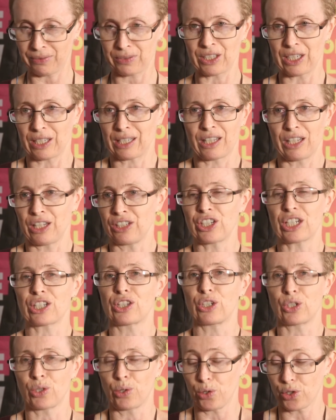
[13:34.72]
just the just
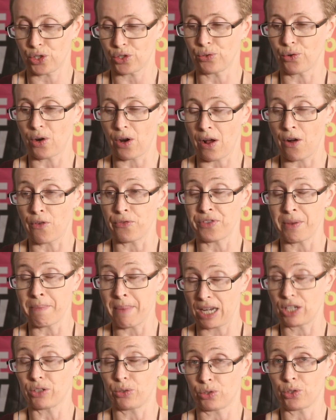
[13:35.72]
the torture of the
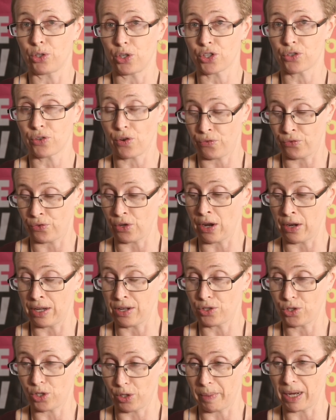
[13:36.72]
mental torture of
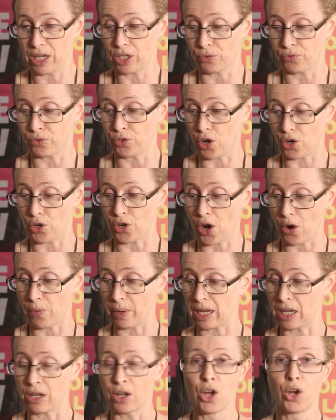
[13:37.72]
and torment of not
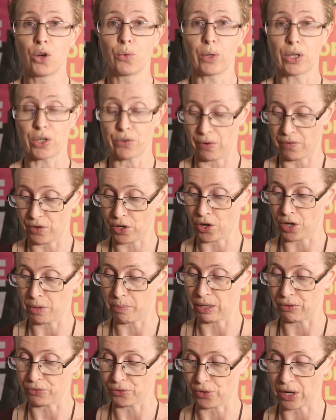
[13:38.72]
knowing when you're ever going to
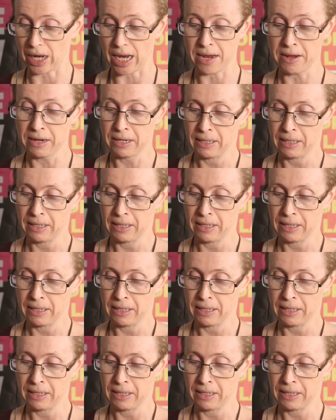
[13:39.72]
be free.